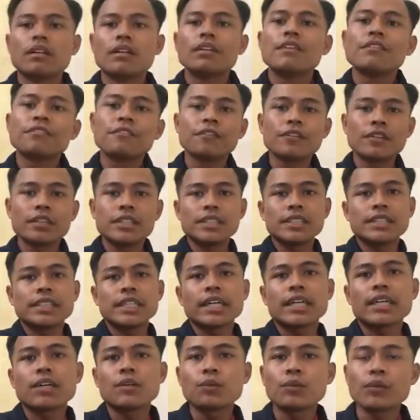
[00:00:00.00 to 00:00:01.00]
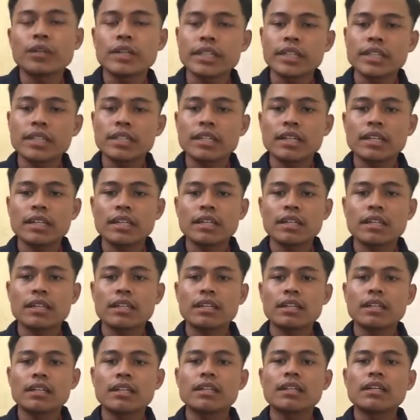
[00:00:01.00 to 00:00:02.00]
For the second one,
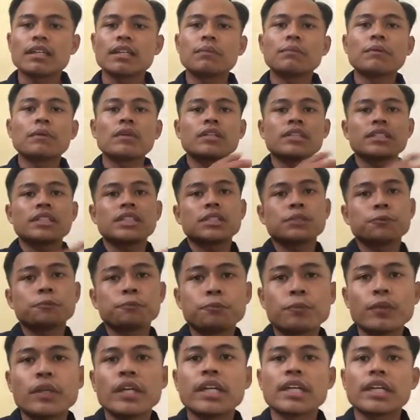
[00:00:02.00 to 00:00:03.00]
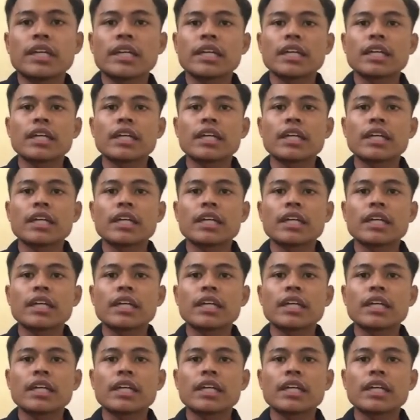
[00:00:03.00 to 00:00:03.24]
about the spring,